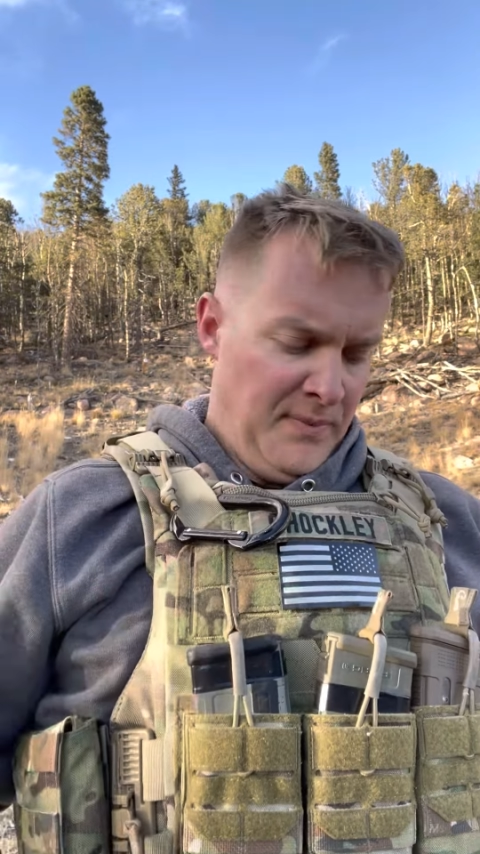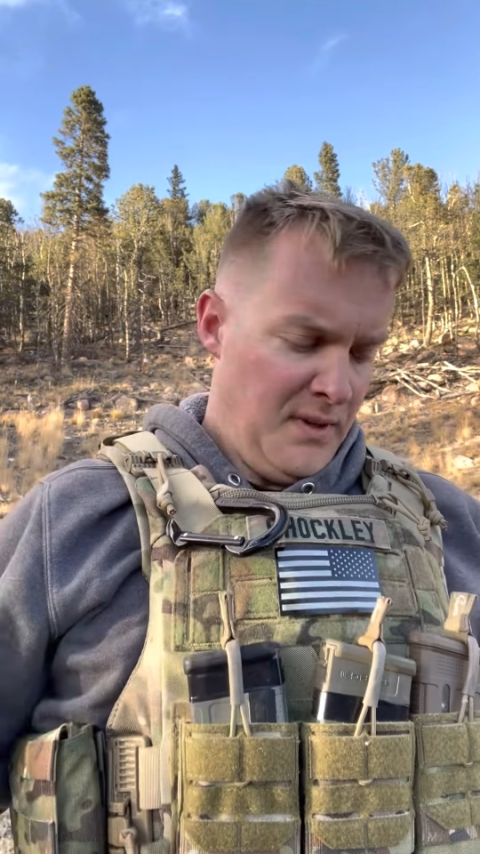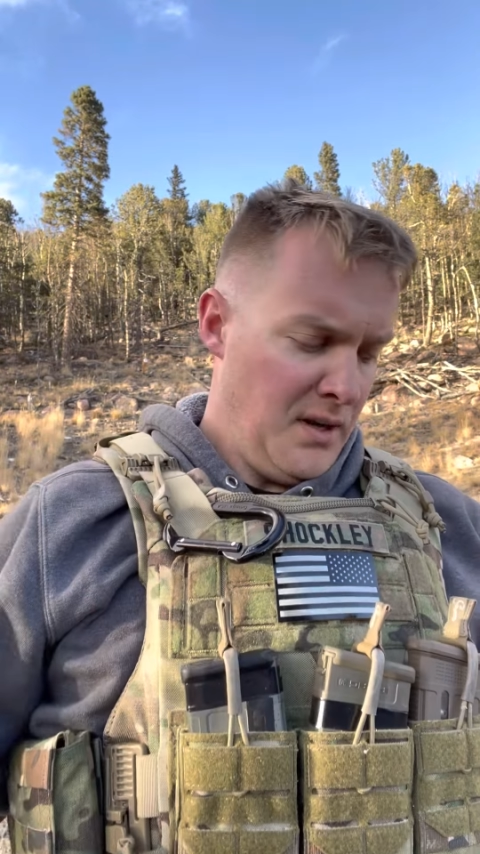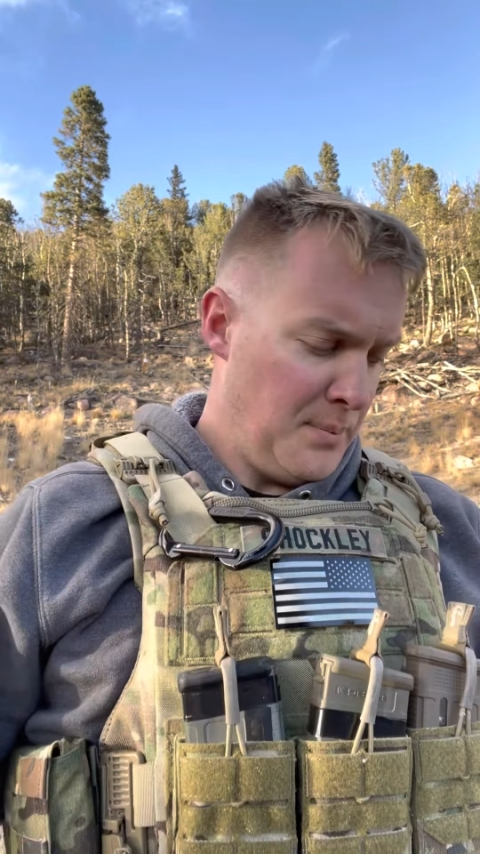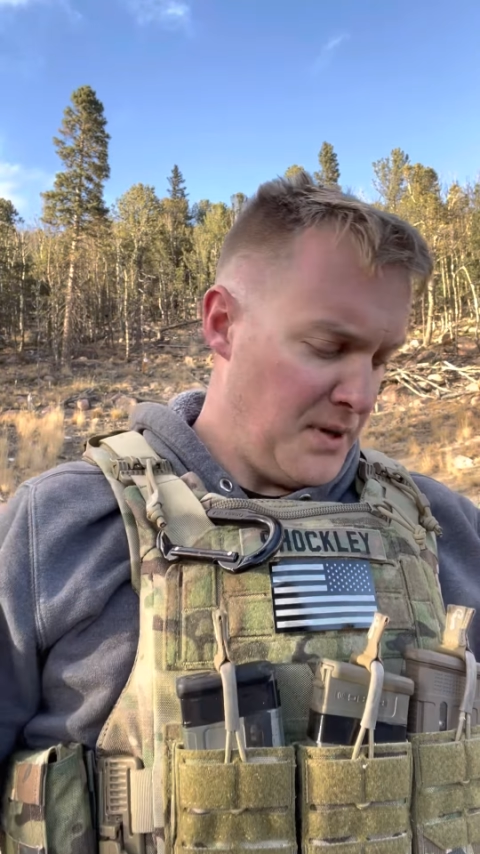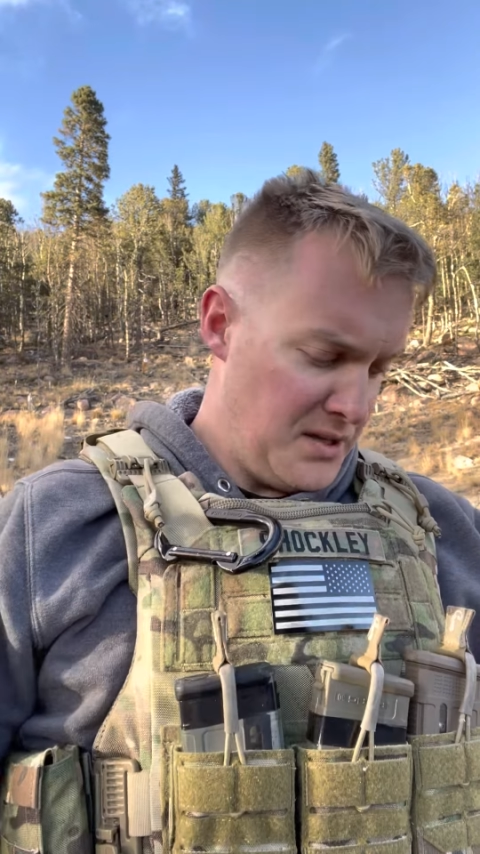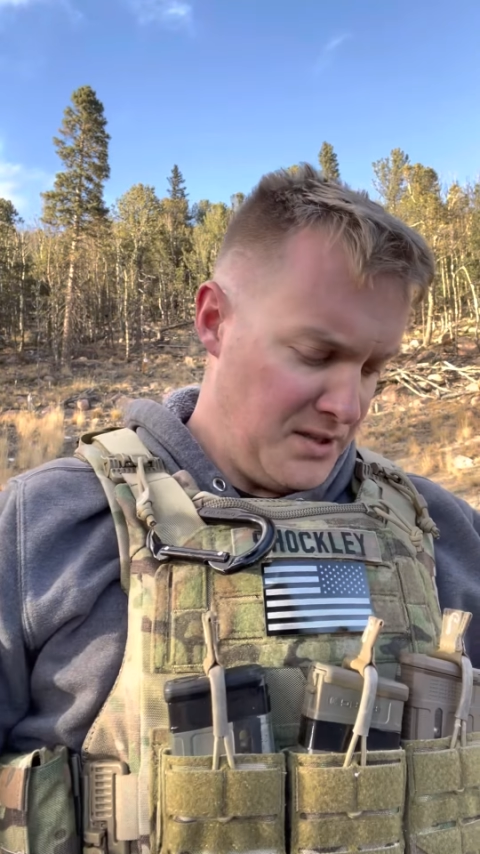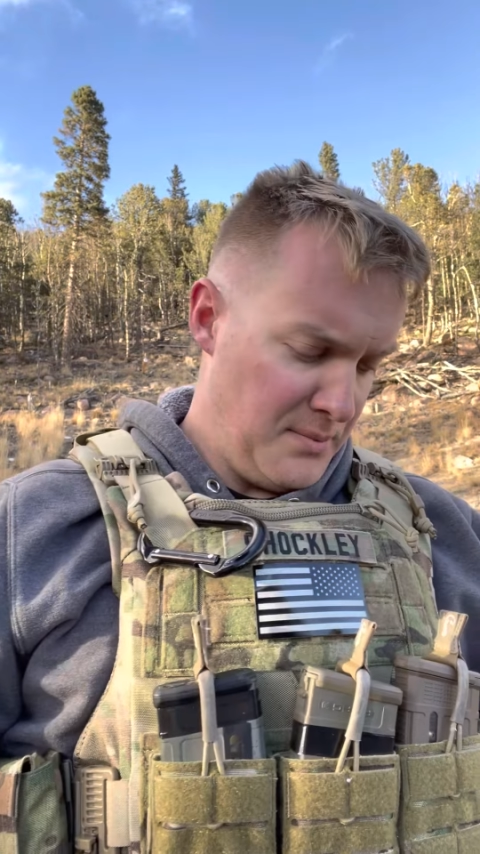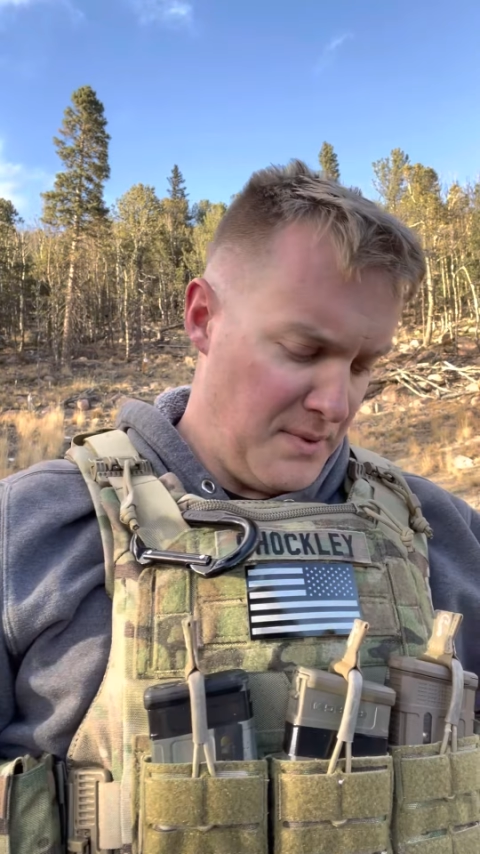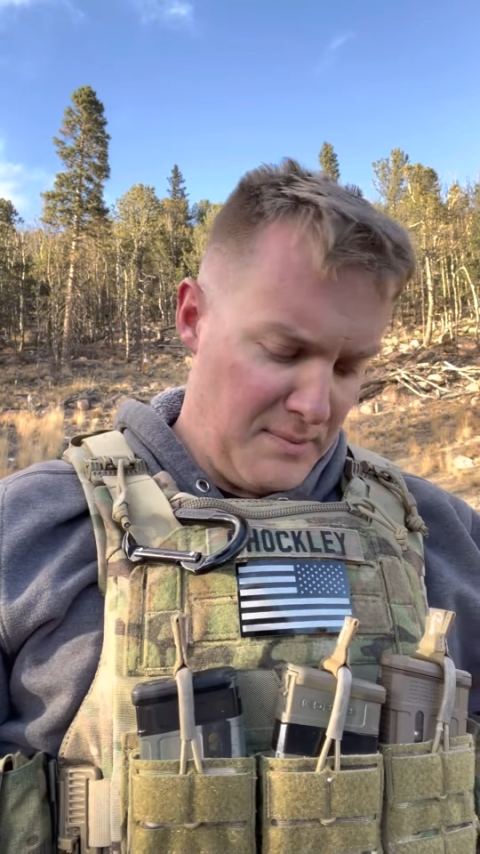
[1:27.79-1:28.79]
appears
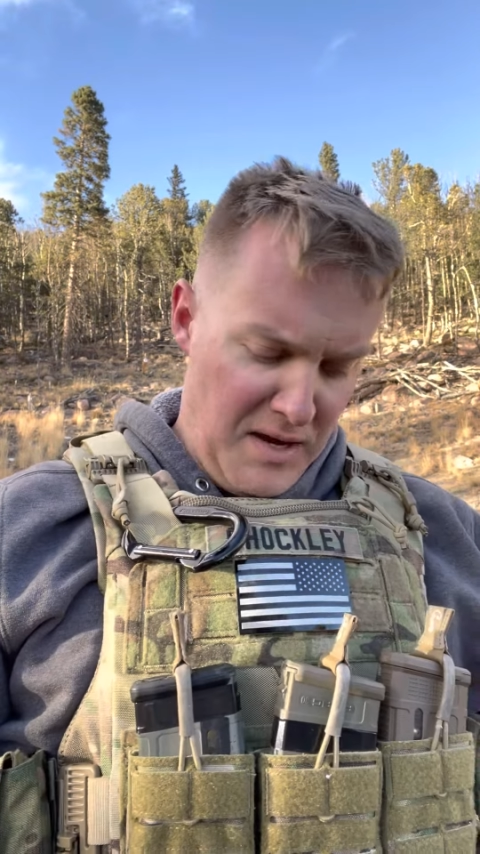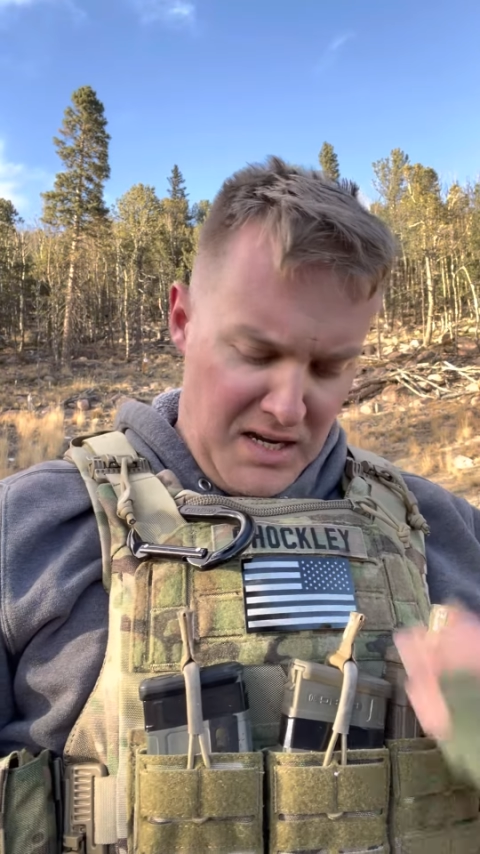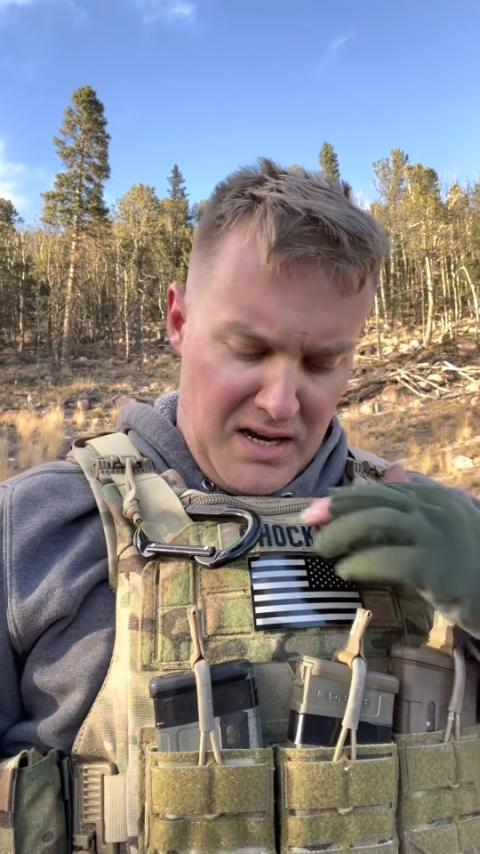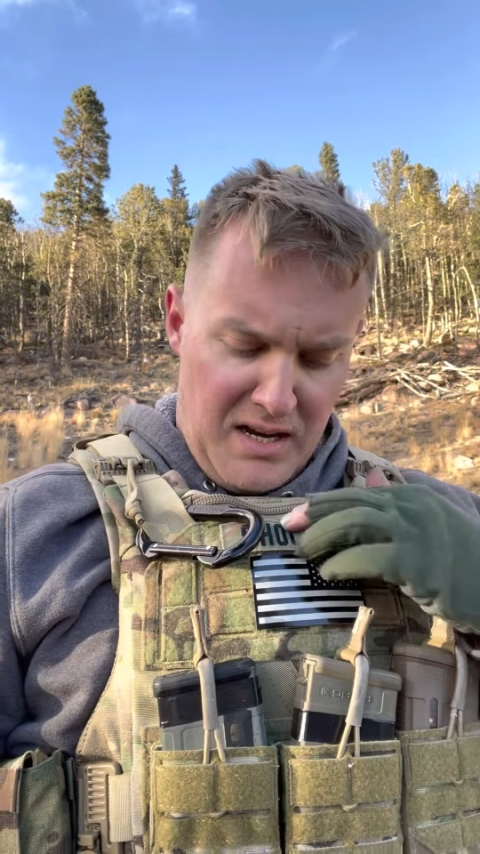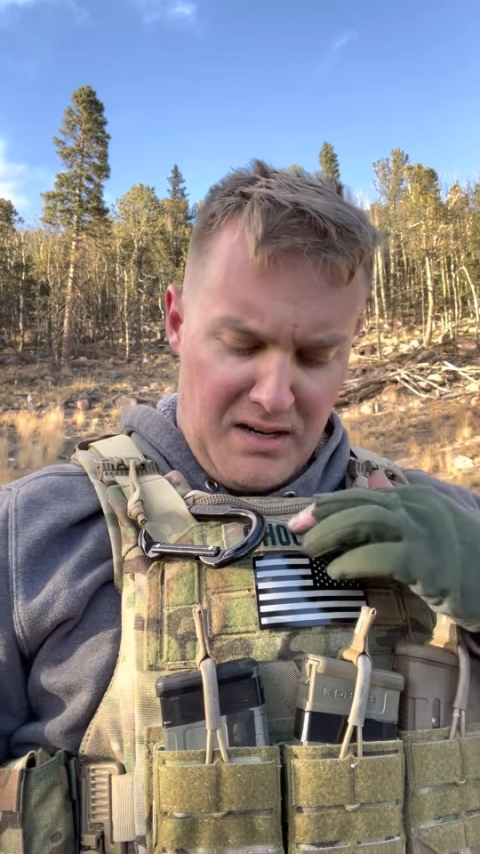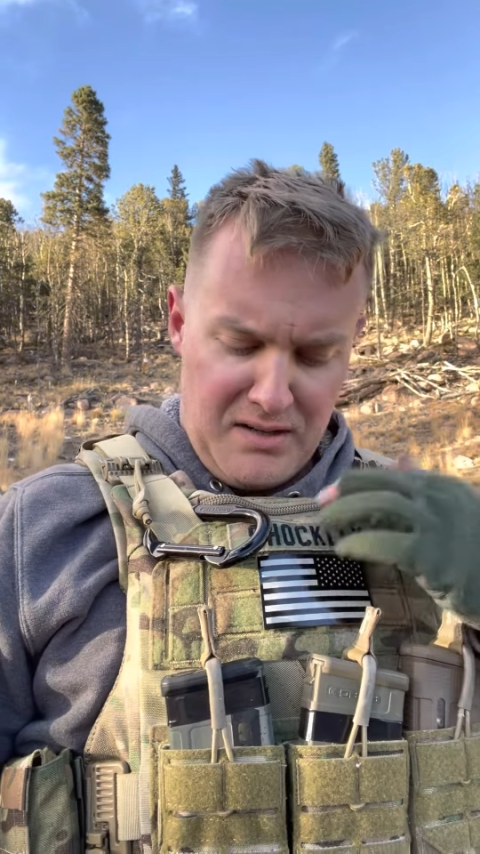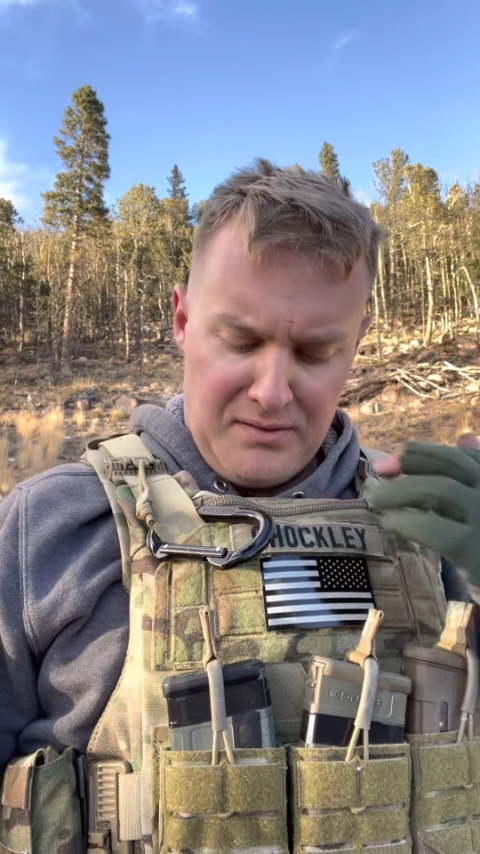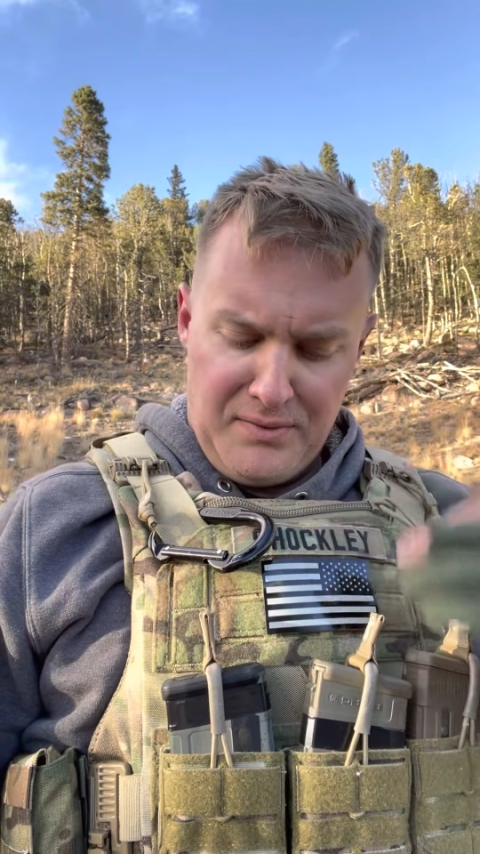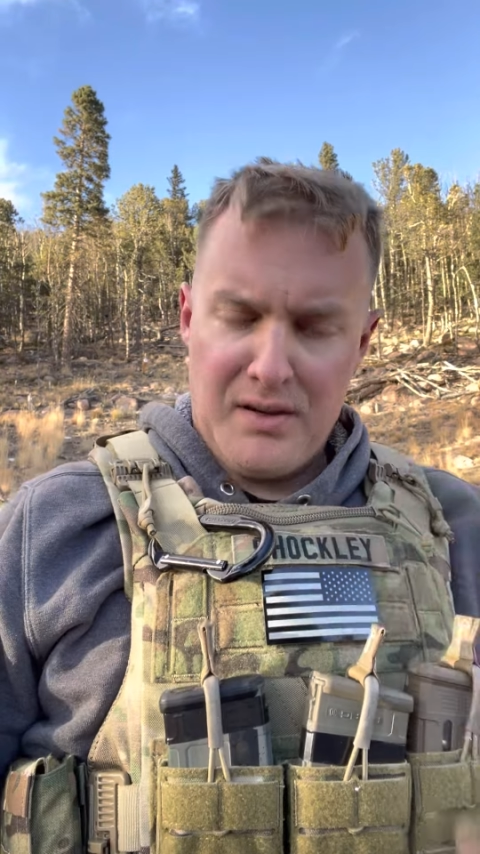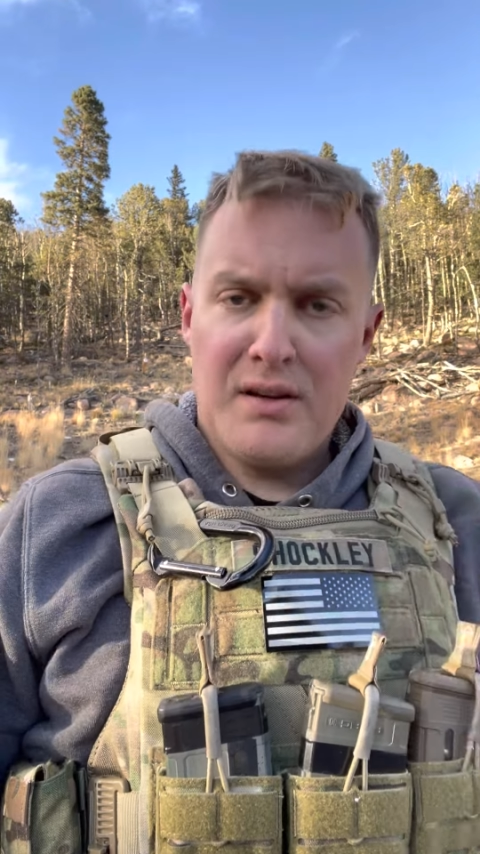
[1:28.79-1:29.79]
to be made out of,